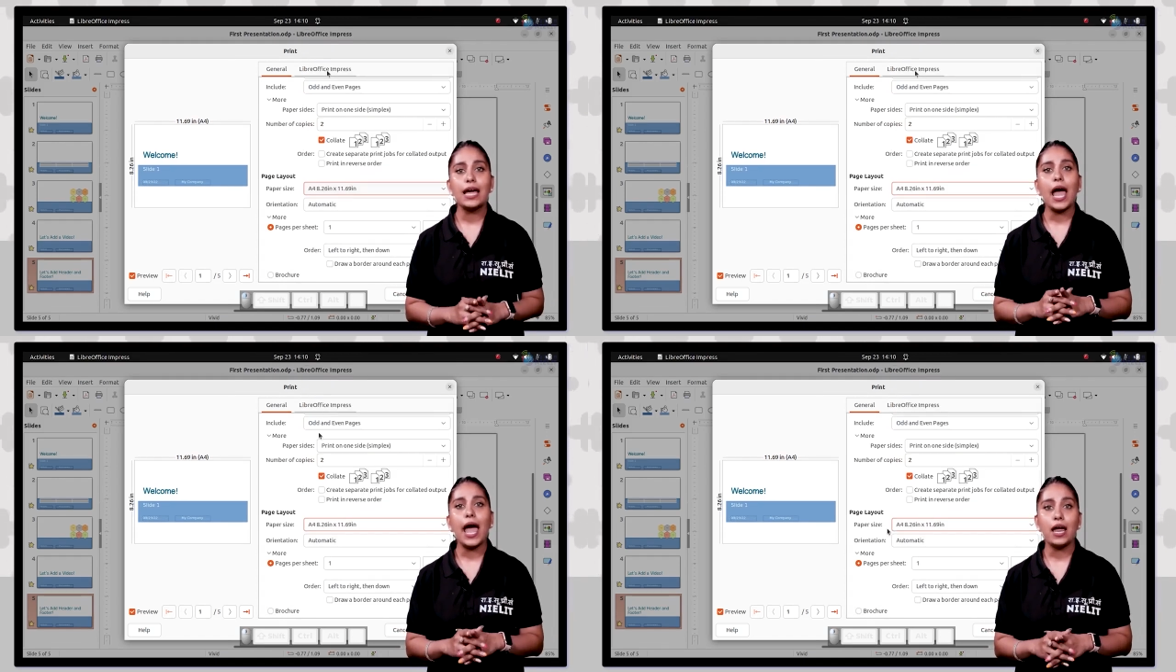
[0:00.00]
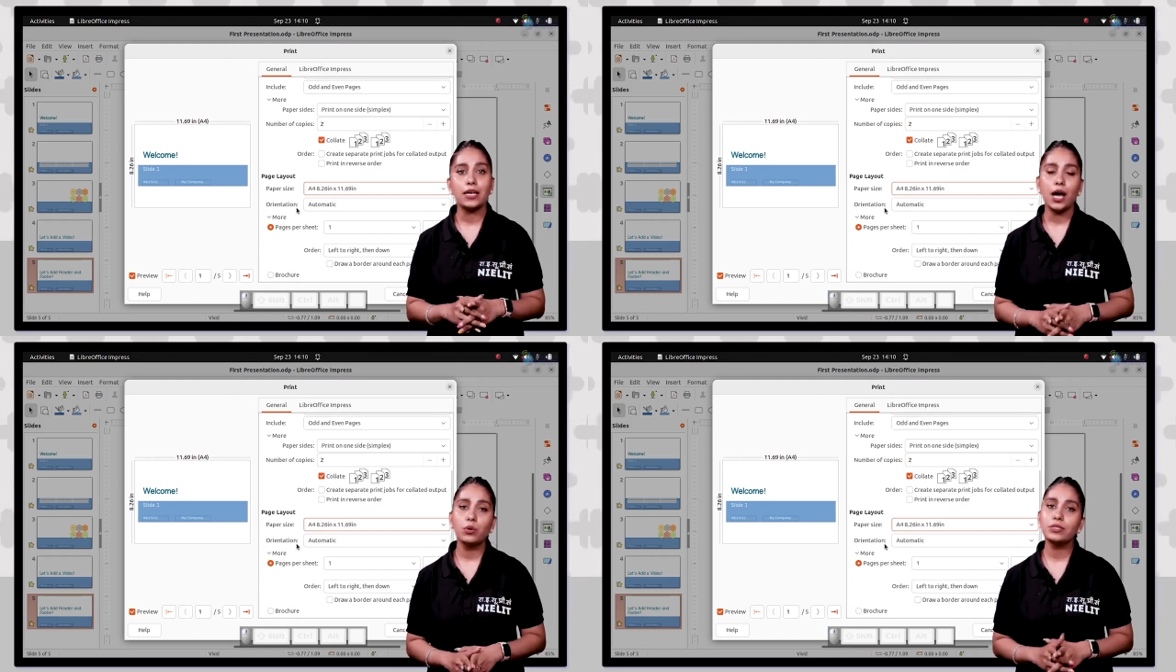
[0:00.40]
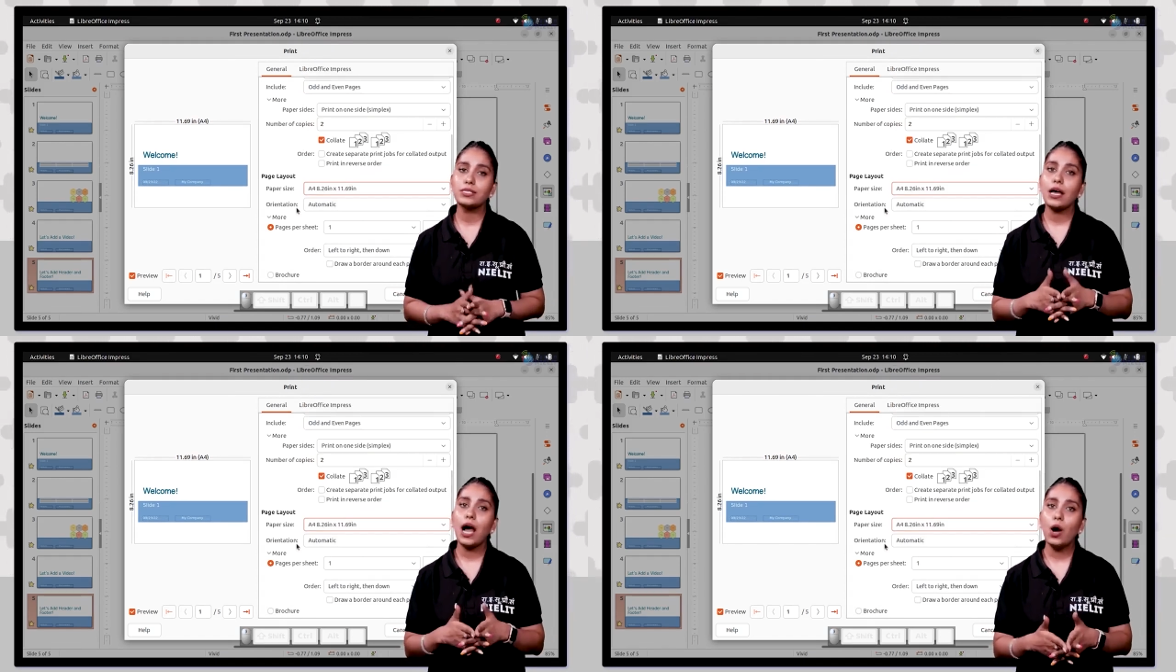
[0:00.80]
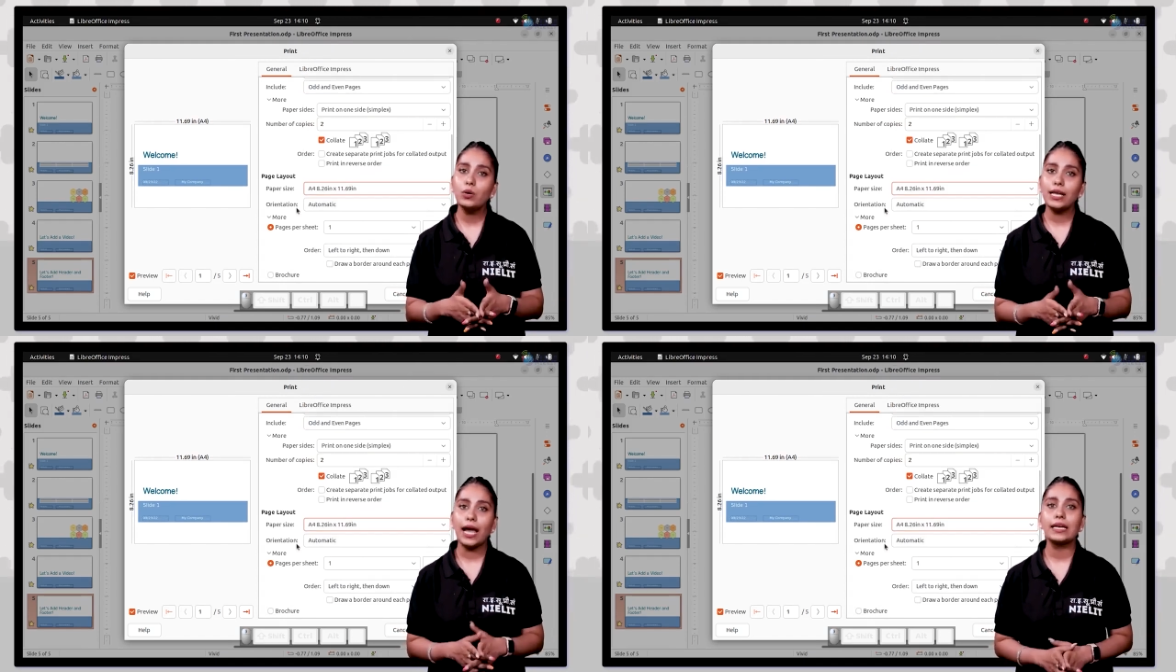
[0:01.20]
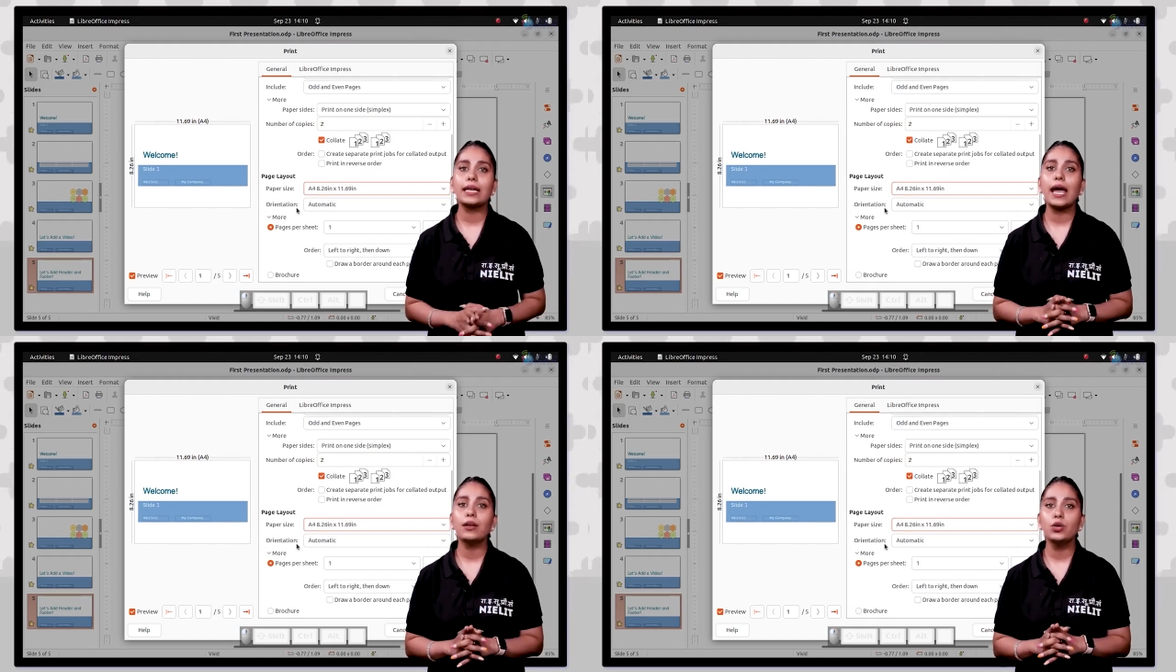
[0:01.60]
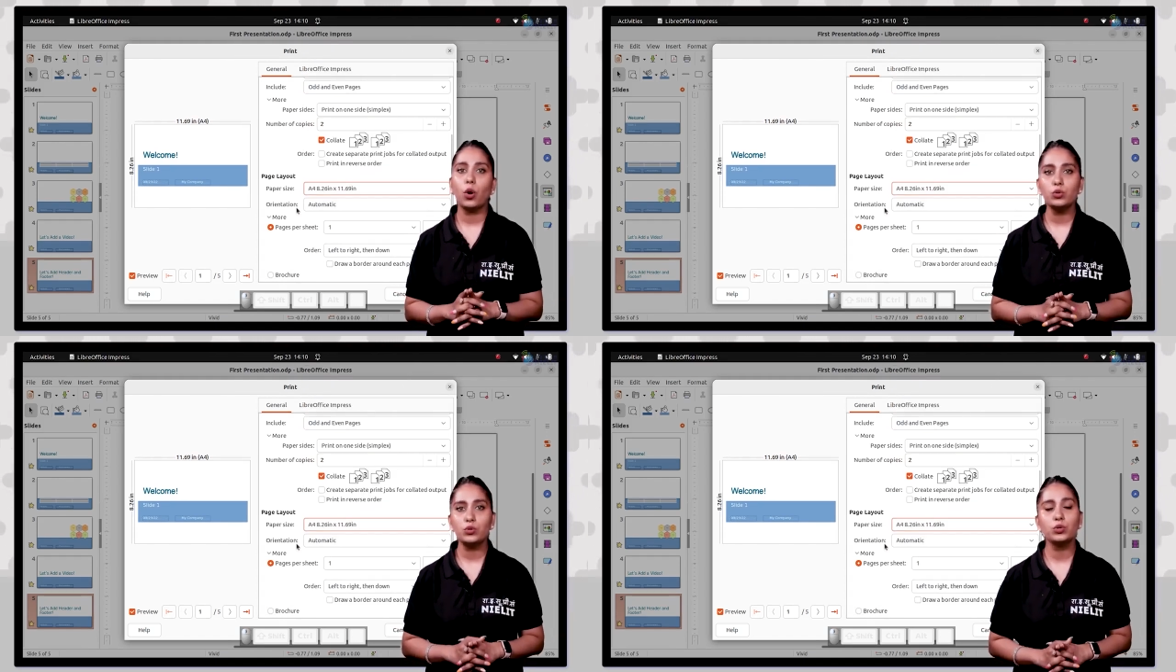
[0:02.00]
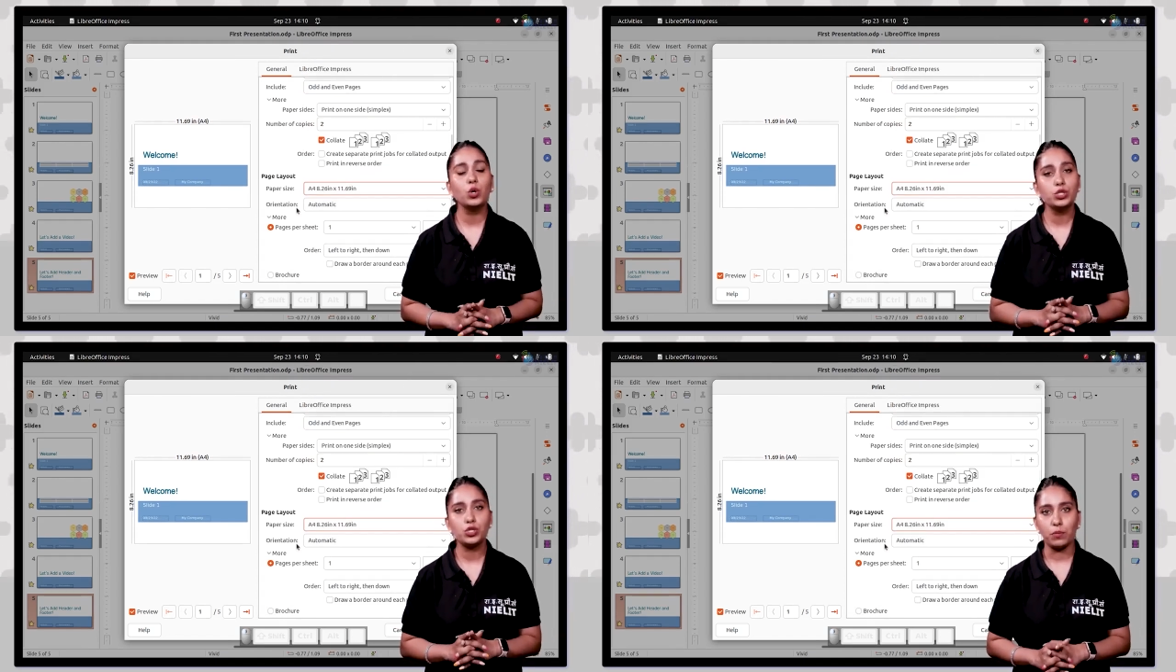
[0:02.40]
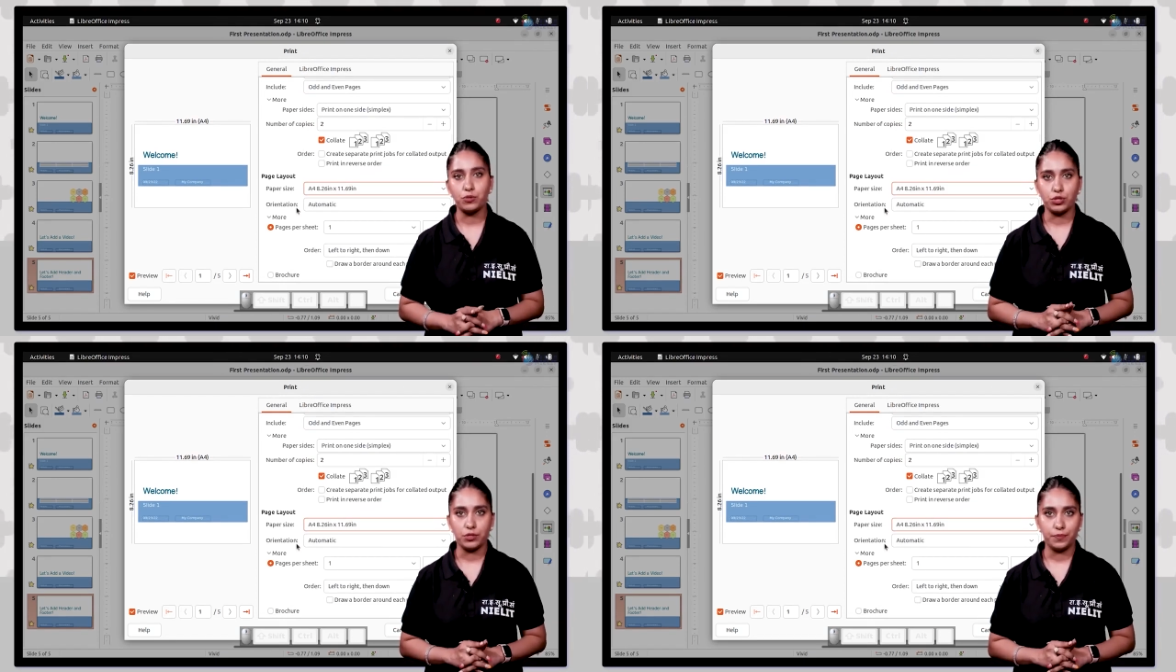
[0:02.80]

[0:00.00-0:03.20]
handouts, outline and notes option.